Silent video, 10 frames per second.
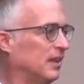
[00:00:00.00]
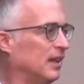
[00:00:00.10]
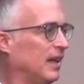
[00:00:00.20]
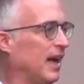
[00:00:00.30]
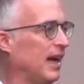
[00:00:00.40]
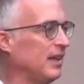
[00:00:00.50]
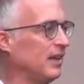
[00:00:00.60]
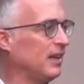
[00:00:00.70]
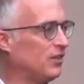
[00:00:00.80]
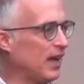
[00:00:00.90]
political
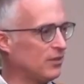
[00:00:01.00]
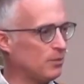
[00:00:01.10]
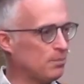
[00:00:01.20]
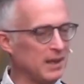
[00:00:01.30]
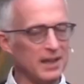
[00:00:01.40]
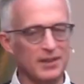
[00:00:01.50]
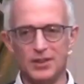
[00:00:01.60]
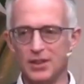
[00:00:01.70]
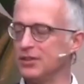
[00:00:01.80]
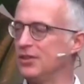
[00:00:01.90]
decisions as well
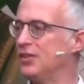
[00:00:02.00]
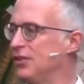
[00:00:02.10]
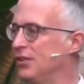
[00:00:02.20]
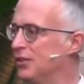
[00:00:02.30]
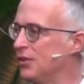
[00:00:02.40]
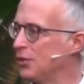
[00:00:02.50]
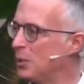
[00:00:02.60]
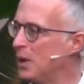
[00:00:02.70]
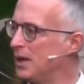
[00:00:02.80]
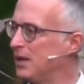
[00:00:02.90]
as religious
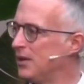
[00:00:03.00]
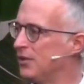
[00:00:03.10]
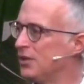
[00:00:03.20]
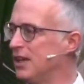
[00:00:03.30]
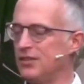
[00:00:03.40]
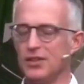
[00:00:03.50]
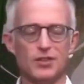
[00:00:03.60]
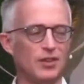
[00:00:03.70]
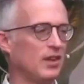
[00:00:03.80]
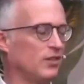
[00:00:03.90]
decisions.
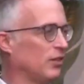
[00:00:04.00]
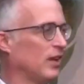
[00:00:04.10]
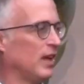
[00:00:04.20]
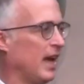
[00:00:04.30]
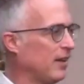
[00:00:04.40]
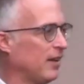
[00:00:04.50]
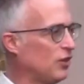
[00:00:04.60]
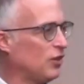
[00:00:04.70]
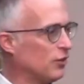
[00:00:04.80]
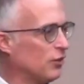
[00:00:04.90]
And the church
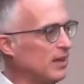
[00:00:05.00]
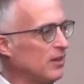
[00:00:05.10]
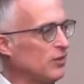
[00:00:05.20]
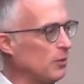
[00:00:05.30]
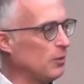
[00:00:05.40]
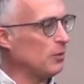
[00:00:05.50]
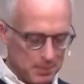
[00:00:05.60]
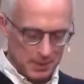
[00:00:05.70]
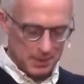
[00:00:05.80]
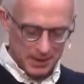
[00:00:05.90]
ministered to people at every
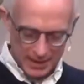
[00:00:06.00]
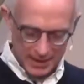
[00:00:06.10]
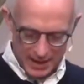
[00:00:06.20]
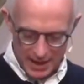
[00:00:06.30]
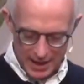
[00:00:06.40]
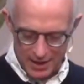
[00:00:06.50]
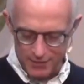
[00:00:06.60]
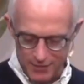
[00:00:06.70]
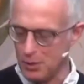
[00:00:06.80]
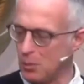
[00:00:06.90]
one of their points
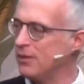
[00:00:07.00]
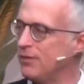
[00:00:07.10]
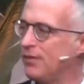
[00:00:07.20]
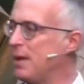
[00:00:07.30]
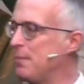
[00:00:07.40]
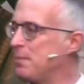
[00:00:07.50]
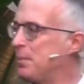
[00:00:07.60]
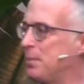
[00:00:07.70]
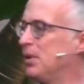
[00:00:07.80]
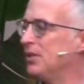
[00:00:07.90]
of life,
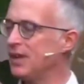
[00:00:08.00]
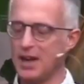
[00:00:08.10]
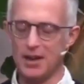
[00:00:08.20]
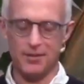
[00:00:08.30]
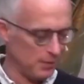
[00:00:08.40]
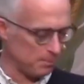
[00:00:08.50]
as they were born in